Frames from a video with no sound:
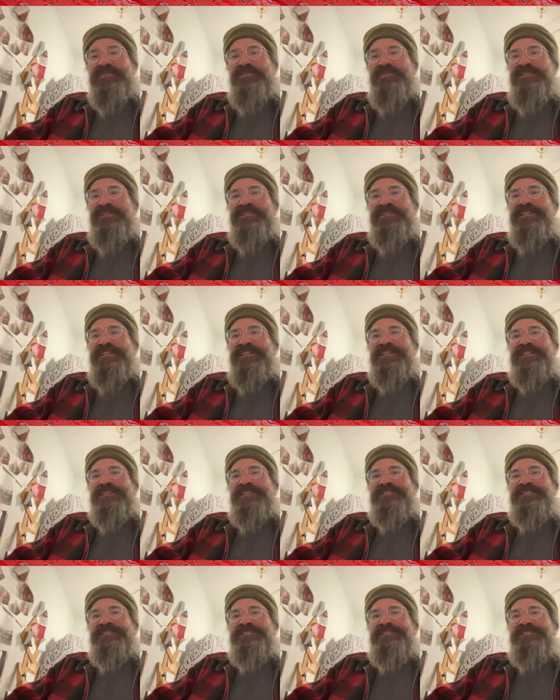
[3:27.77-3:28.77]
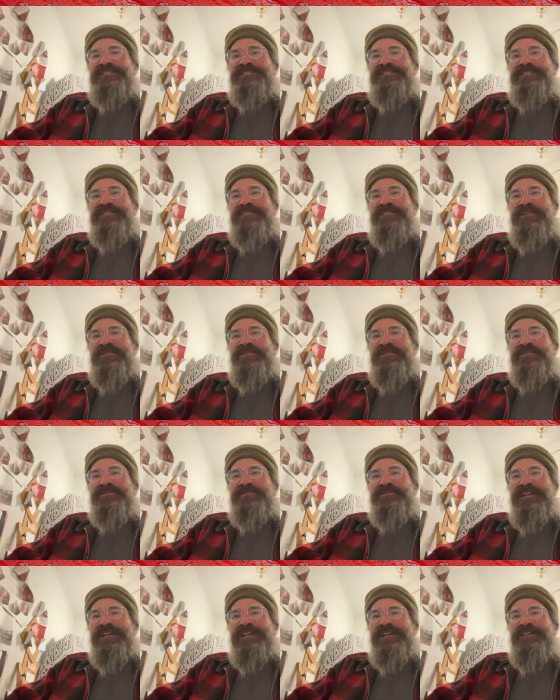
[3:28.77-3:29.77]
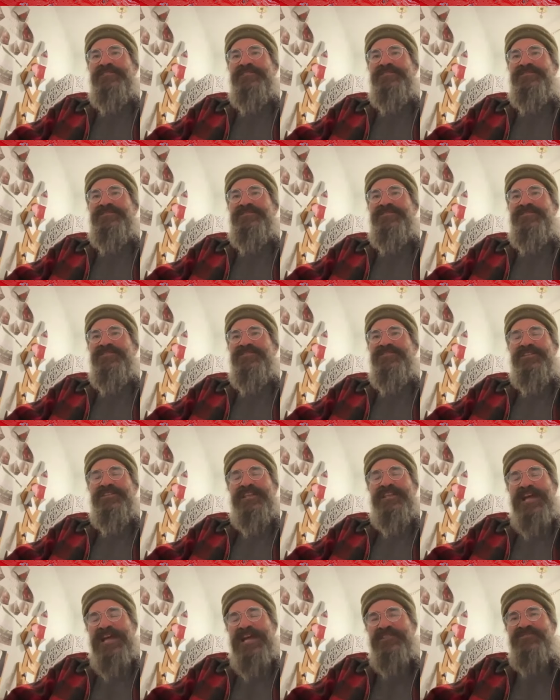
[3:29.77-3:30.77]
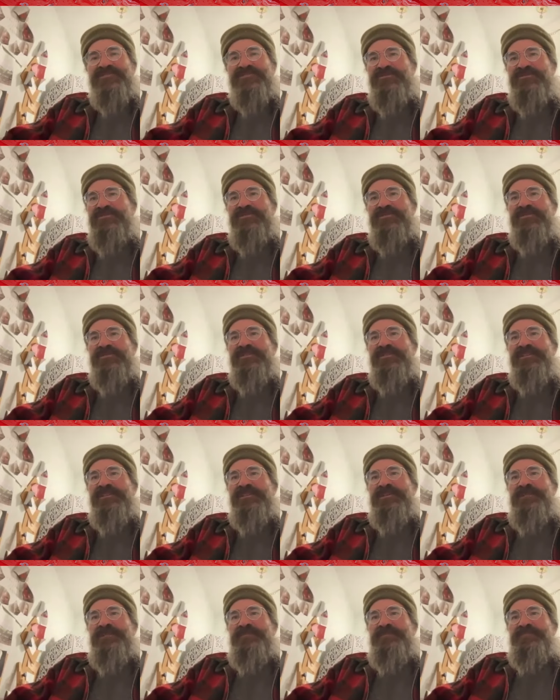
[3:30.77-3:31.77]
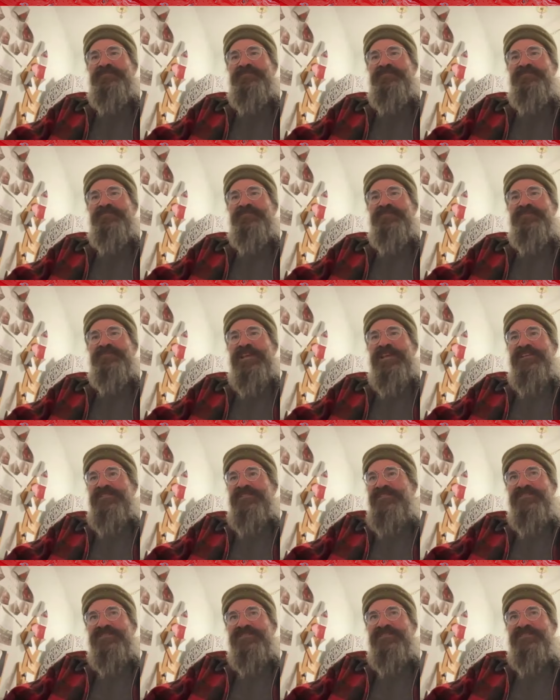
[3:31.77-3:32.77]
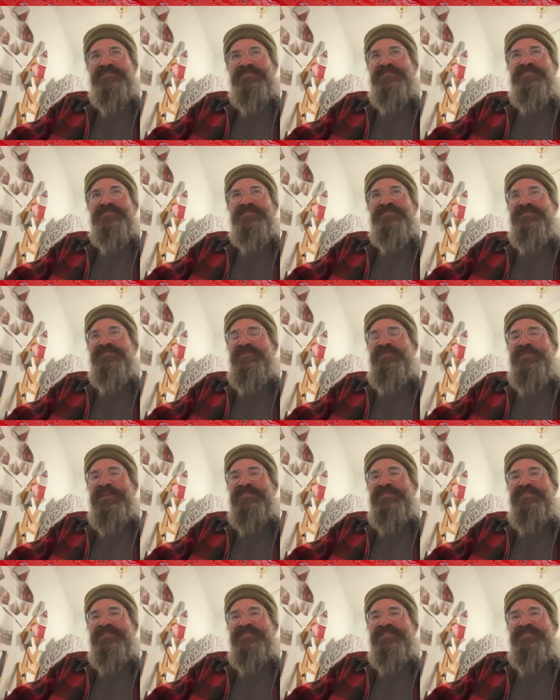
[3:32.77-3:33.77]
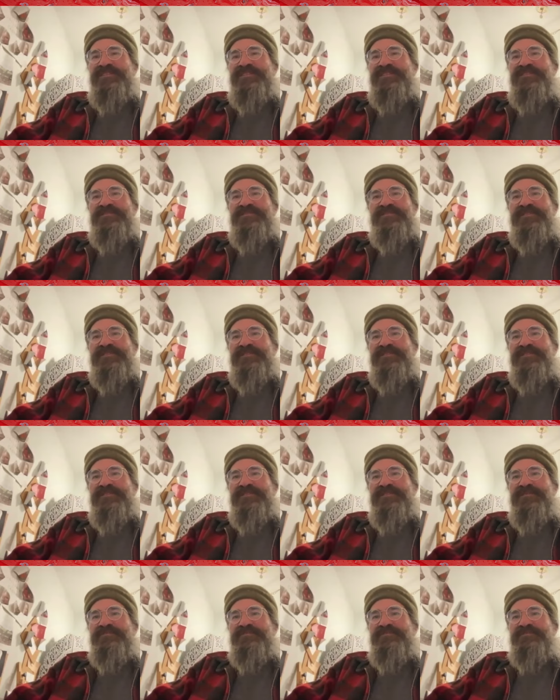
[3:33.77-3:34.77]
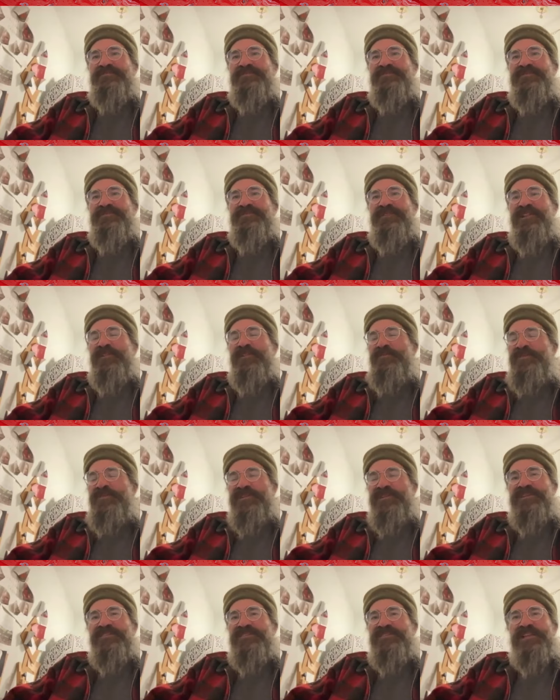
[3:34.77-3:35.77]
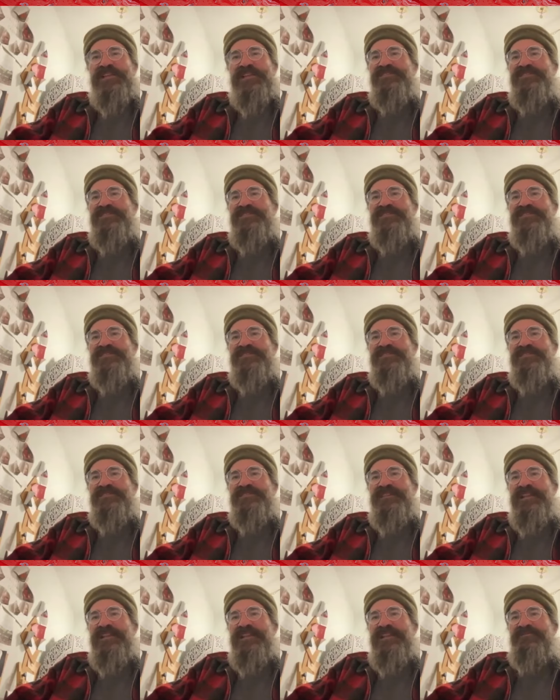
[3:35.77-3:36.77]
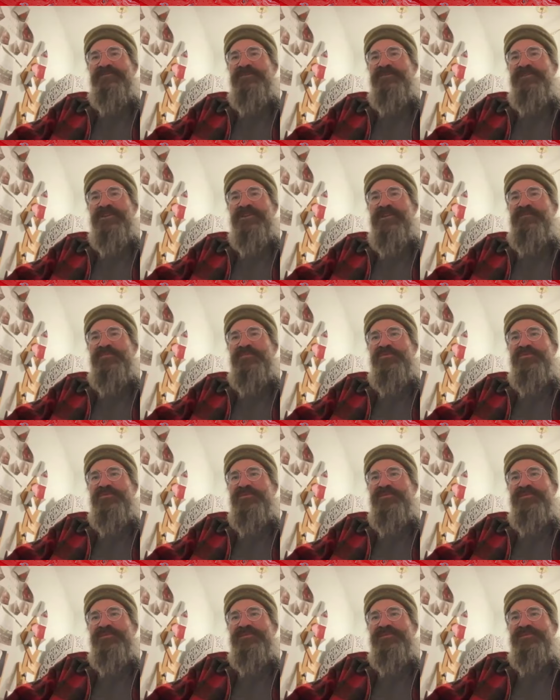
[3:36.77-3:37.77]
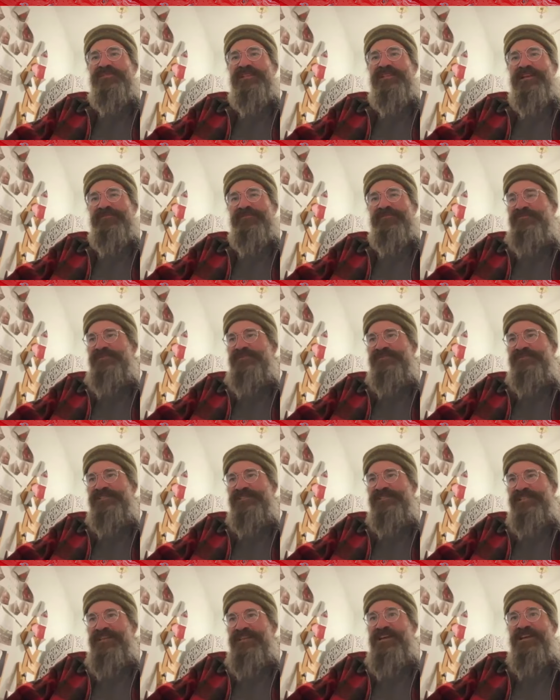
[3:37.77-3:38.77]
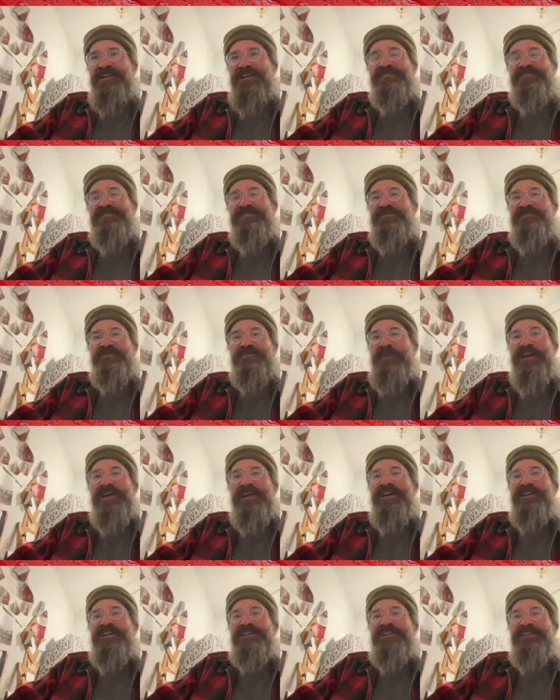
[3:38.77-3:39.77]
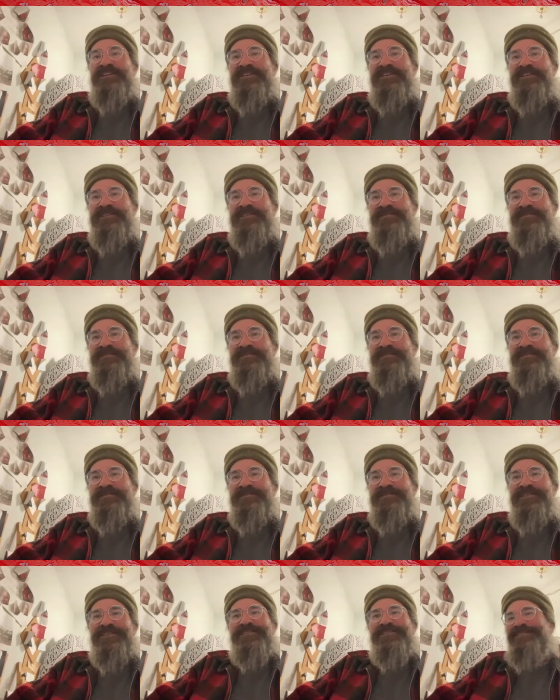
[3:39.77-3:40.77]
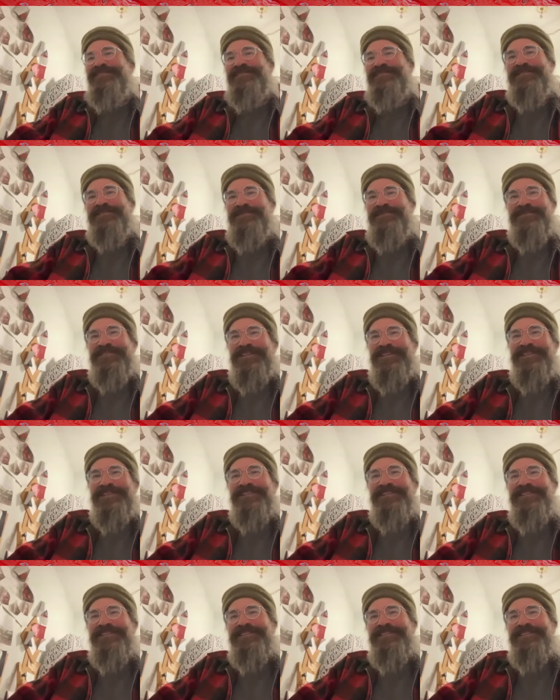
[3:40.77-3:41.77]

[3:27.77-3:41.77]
to be leading, like it's just a natural, hey, this is the best thing to do, and you develop a consensus and get everyone on board, and everyone's like, yeah, this was my idea, or like